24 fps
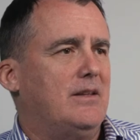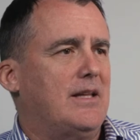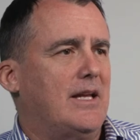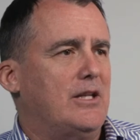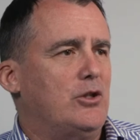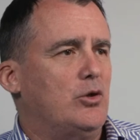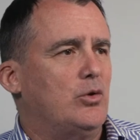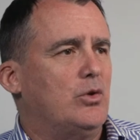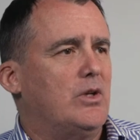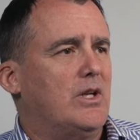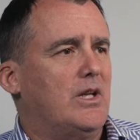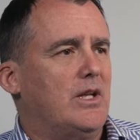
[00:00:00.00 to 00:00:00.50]

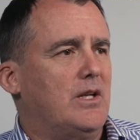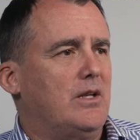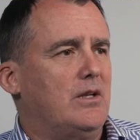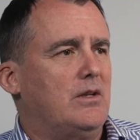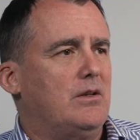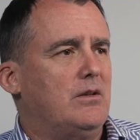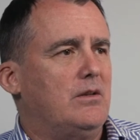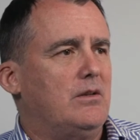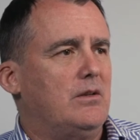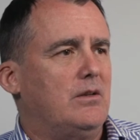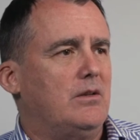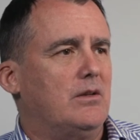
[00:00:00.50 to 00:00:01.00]
you can
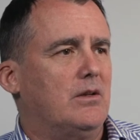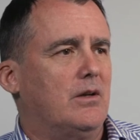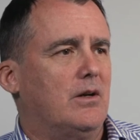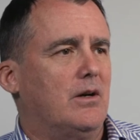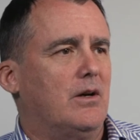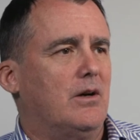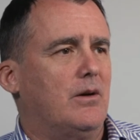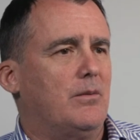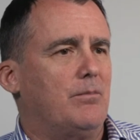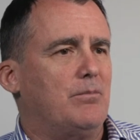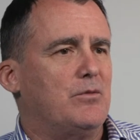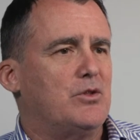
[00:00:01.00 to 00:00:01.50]

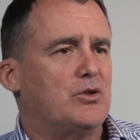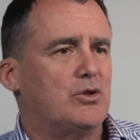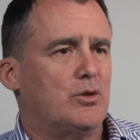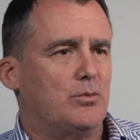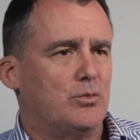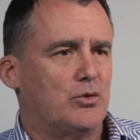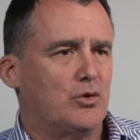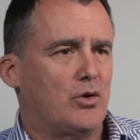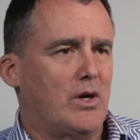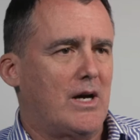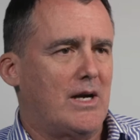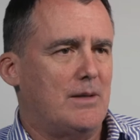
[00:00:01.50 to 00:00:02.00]

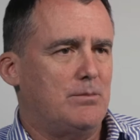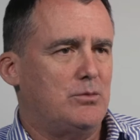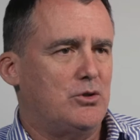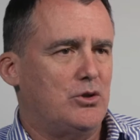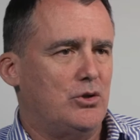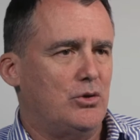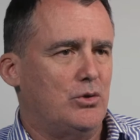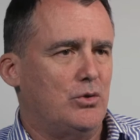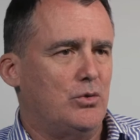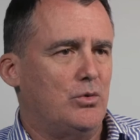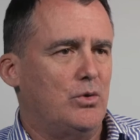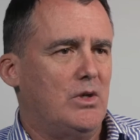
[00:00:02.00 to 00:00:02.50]
subscribe to,
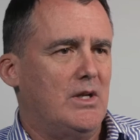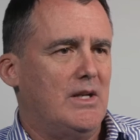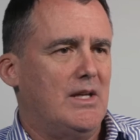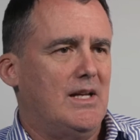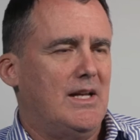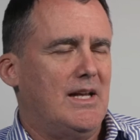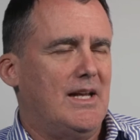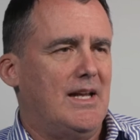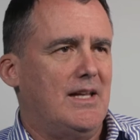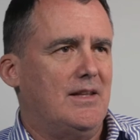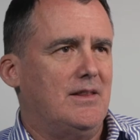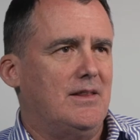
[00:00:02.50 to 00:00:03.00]

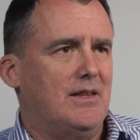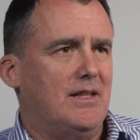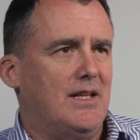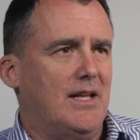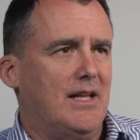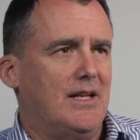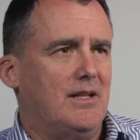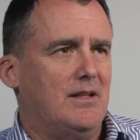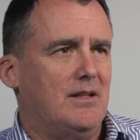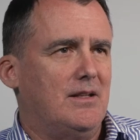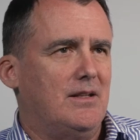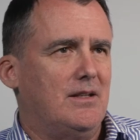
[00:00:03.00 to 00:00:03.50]
and that
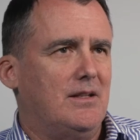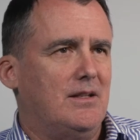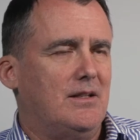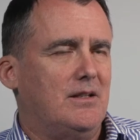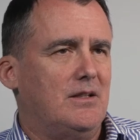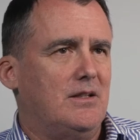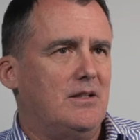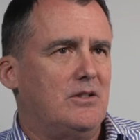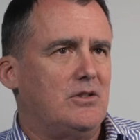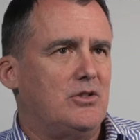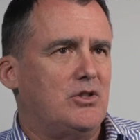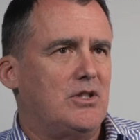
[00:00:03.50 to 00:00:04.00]

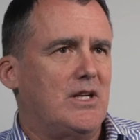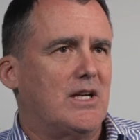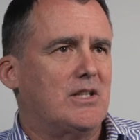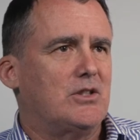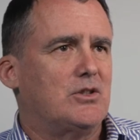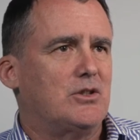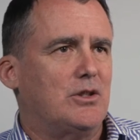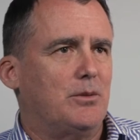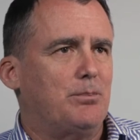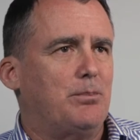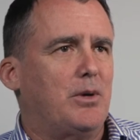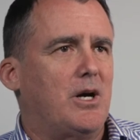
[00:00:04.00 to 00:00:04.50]
checks
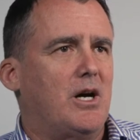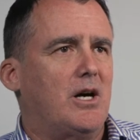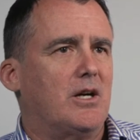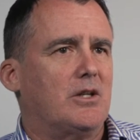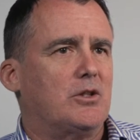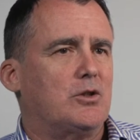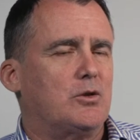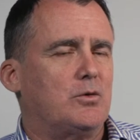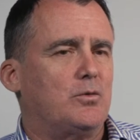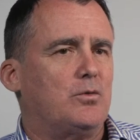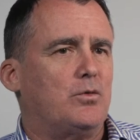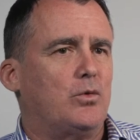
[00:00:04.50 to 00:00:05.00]
the
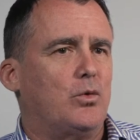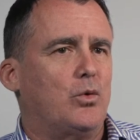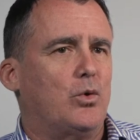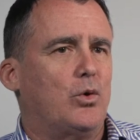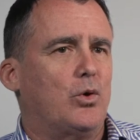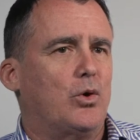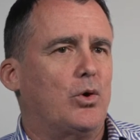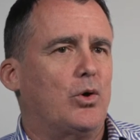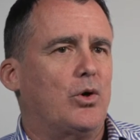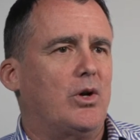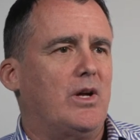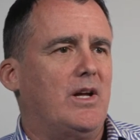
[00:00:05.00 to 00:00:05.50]
box
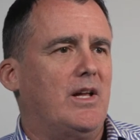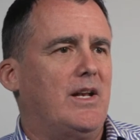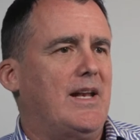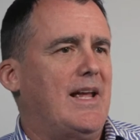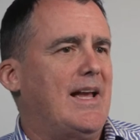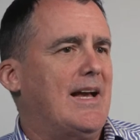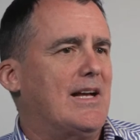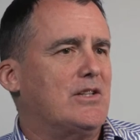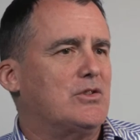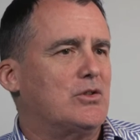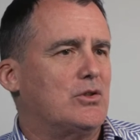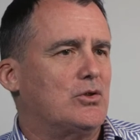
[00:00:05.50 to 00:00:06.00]
for an
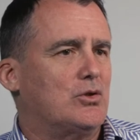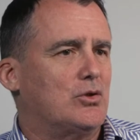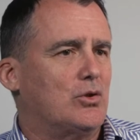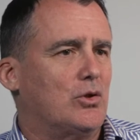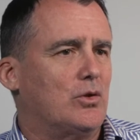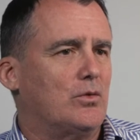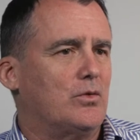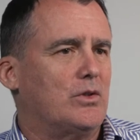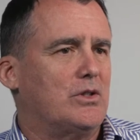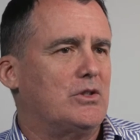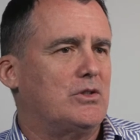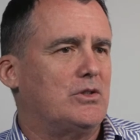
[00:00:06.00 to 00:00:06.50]
as a
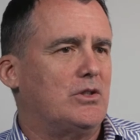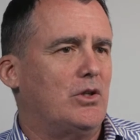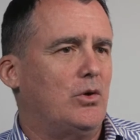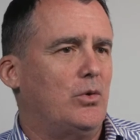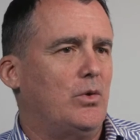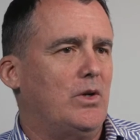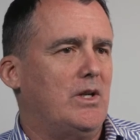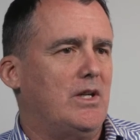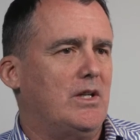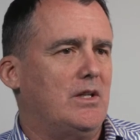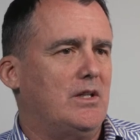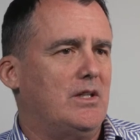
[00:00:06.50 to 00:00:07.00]
service. So
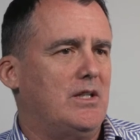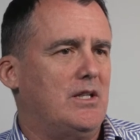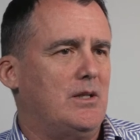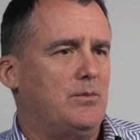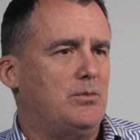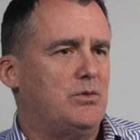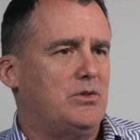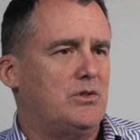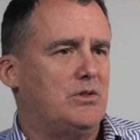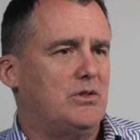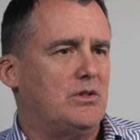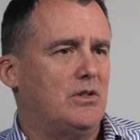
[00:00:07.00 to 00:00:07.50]
it
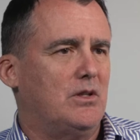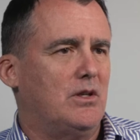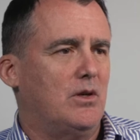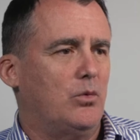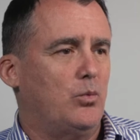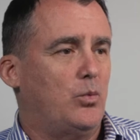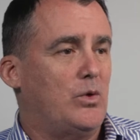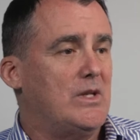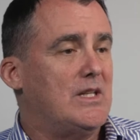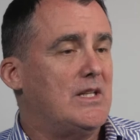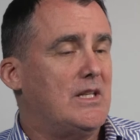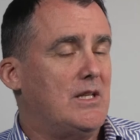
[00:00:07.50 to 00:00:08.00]
keeps,
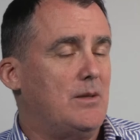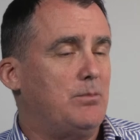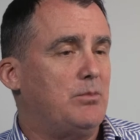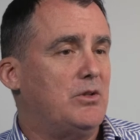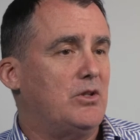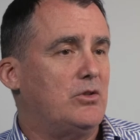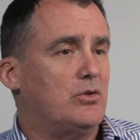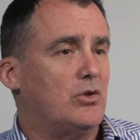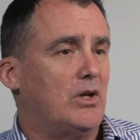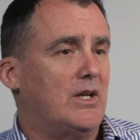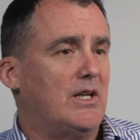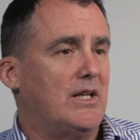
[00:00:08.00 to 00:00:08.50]
we keep the
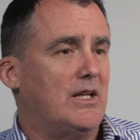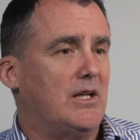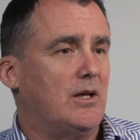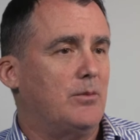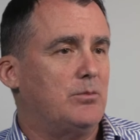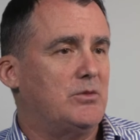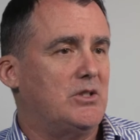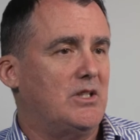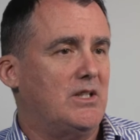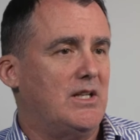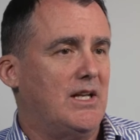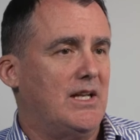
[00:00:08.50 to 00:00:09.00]
training up
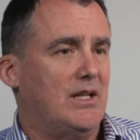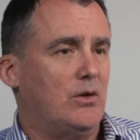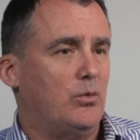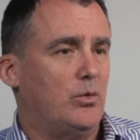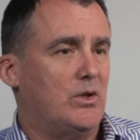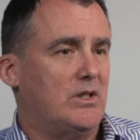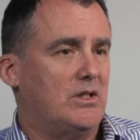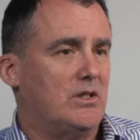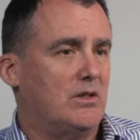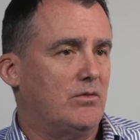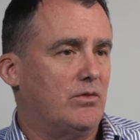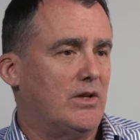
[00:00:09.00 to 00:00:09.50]
to date. We
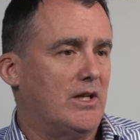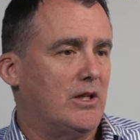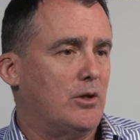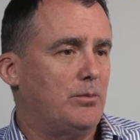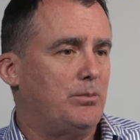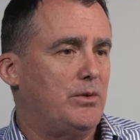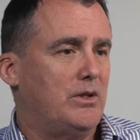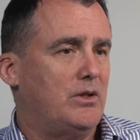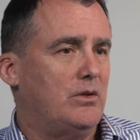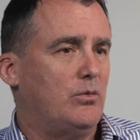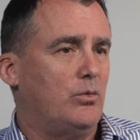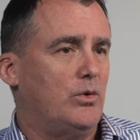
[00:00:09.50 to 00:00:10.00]
develop
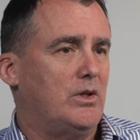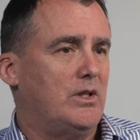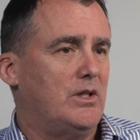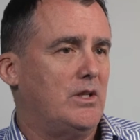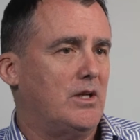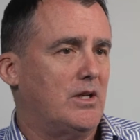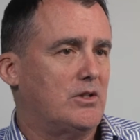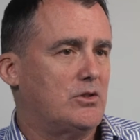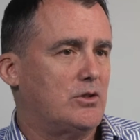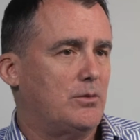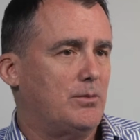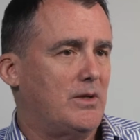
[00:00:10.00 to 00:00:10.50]
it, we
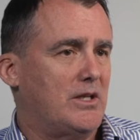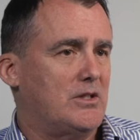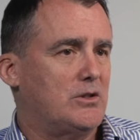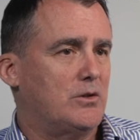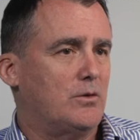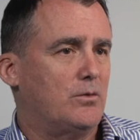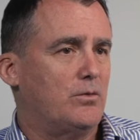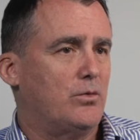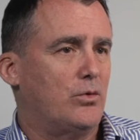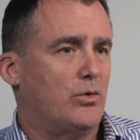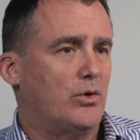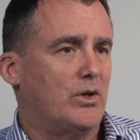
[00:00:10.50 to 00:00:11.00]
customize it
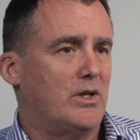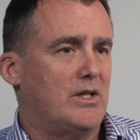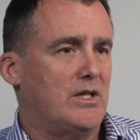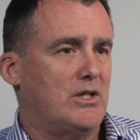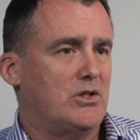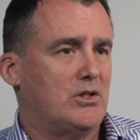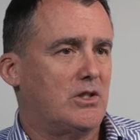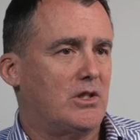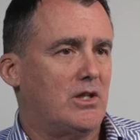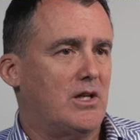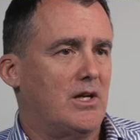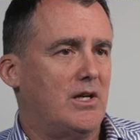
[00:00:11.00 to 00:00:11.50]
for each
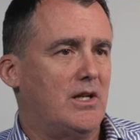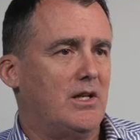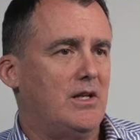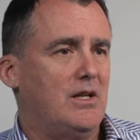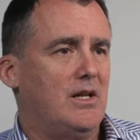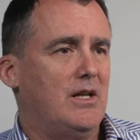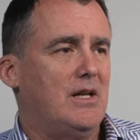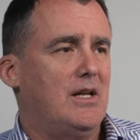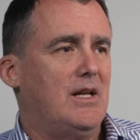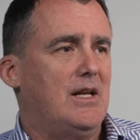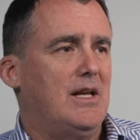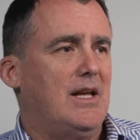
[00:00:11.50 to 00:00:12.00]
client,
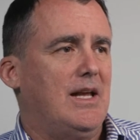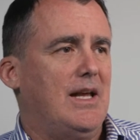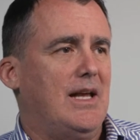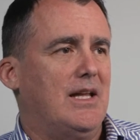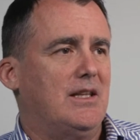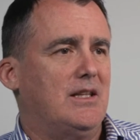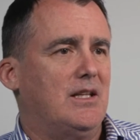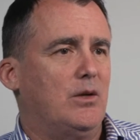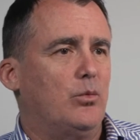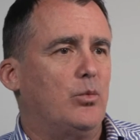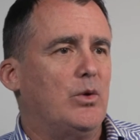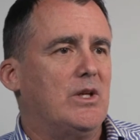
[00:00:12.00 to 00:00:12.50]
and
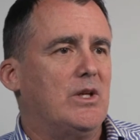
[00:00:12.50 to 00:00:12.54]
then we